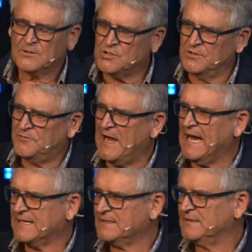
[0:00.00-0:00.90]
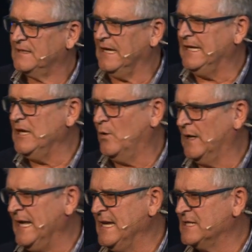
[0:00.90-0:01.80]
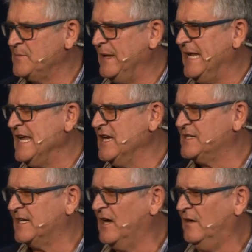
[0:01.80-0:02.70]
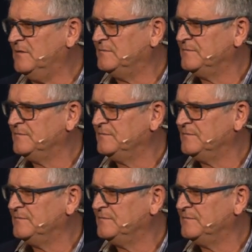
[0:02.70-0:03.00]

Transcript: True fact. In New Orleans, many years ago,